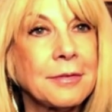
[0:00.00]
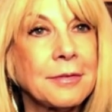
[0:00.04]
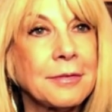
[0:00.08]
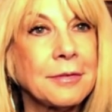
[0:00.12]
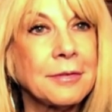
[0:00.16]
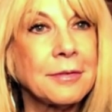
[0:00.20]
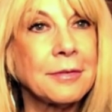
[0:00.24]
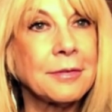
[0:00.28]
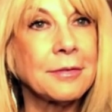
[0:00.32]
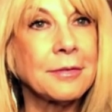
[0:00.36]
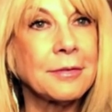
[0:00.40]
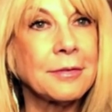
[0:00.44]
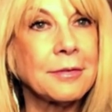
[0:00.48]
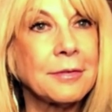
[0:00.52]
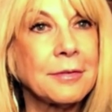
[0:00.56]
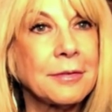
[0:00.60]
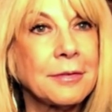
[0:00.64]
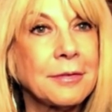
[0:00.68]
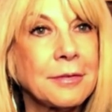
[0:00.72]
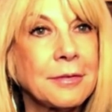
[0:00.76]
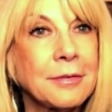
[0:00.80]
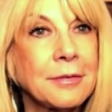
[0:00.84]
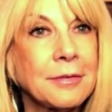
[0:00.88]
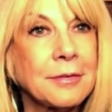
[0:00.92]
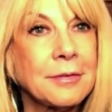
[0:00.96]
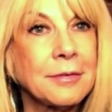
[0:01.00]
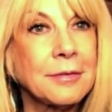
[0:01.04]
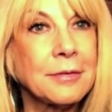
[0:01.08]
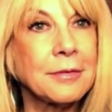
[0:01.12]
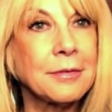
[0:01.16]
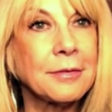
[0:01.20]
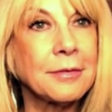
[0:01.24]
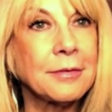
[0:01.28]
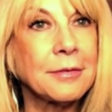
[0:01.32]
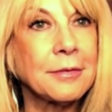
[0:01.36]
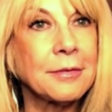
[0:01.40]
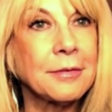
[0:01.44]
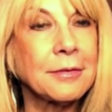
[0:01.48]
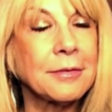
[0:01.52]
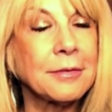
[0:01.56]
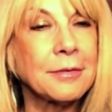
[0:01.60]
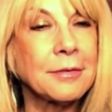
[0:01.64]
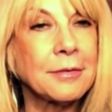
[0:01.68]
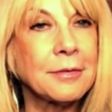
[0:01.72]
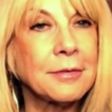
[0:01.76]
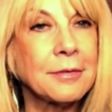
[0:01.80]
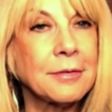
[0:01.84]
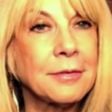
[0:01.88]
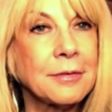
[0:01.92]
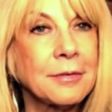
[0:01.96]

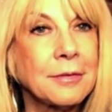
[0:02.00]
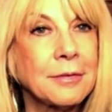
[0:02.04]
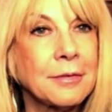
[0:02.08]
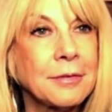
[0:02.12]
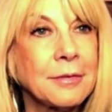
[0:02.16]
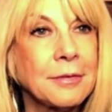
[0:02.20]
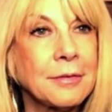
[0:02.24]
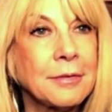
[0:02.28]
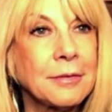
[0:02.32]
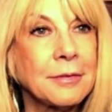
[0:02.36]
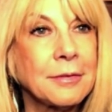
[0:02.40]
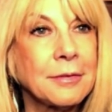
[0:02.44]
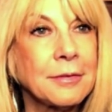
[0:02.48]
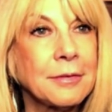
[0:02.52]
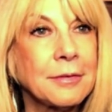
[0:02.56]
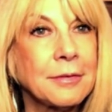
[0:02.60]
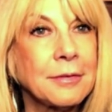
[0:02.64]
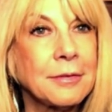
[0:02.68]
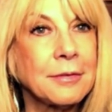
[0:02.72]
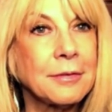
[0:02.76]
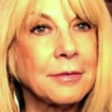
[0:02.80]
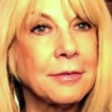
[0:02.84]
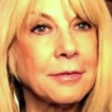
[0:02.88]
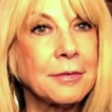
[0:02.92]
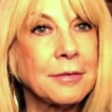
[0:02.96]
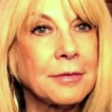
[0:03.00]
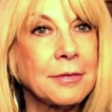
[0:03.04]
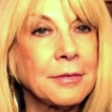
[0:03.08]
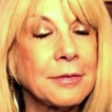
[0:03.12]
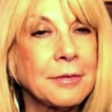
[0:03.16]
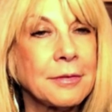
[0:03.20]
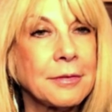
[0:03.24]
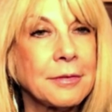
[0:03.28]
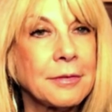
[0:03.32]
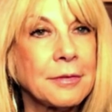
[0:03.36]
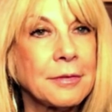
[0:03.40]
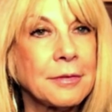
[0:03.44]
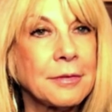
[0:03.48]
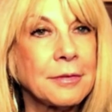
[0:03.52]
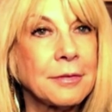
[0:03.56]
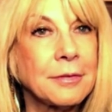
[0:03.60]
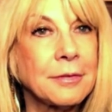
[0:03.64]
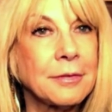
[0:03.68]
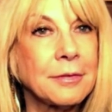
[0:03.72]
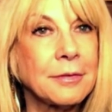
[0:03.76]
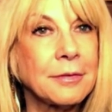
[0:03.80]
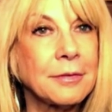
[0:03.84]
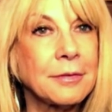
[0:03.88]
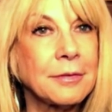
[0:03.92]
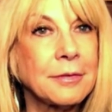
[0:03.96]

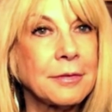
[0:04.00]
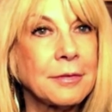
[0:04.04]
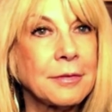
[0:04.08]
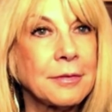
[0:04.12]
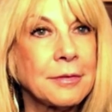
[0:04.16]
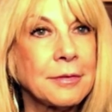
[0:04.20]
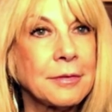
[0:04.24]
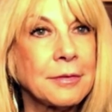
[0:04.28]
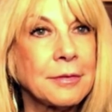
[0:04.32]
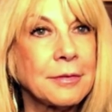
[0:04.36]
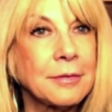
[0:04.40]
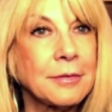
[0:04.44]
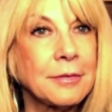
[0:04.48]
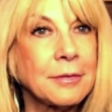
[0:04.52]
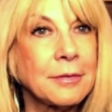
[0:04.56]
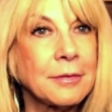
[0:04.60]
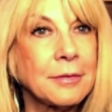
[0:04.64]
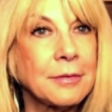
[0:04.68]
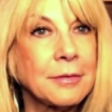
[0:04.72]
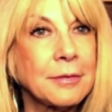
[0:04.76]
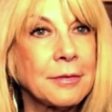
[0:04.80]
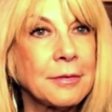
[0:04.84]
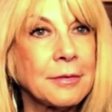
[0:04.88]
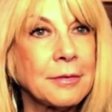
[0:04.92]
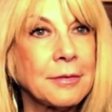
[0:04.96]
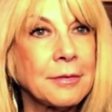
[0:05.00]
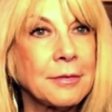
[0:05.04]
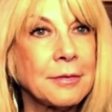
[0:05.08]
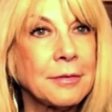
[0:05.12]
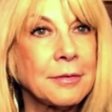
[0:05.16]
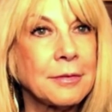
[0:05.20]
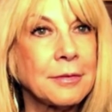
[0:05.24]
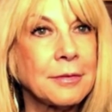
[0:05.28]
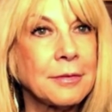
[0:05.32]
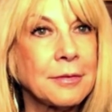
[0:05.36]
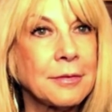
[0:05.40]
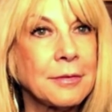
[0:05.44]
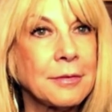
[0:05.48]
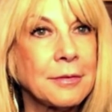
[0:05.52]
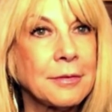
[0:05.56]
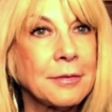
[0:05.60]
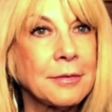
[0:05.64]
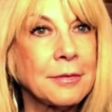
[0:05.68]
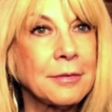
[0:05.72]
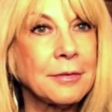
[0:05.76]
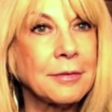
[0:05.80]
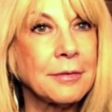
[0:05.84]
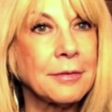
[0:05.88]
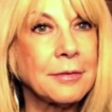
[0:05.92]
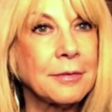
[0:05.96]

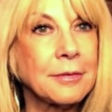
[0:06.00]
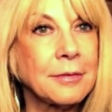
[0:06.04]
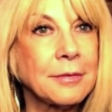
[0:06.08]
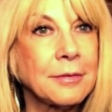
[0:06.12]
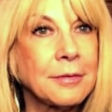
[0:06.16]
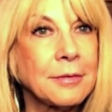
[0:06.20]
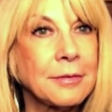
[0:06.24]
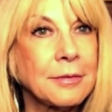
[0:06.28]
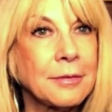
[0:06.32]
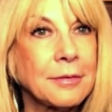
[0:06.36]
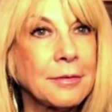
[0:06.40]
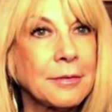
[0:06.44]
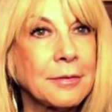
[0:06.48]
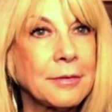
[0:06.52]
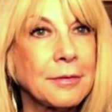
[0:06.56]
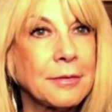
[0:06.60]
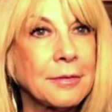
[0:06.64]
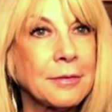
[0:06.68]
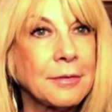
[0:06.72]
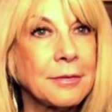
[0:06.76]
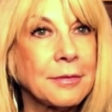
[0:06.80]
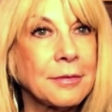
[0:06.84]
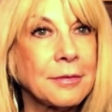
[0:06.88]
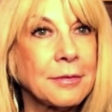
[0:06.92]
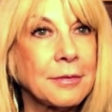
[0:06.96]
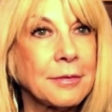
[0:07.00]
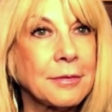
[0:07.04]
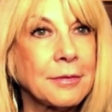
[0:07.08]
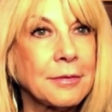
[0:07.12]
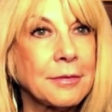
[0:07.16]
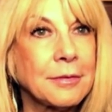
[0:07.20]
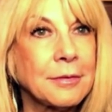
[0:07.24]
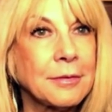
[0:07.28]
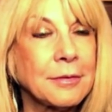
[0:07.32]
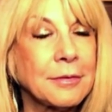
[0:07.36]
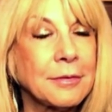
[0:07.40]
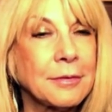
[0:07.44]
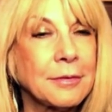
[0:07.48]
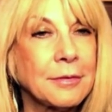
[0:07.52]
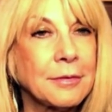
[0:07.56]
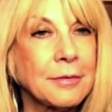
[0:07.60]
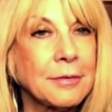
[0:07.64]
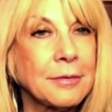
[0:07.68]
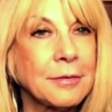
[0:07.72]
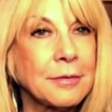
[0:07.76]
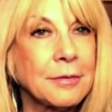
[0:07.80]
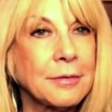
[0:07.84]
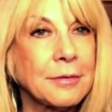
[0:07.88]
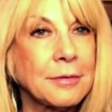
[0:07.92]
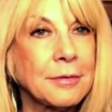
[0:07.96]
(not speaking)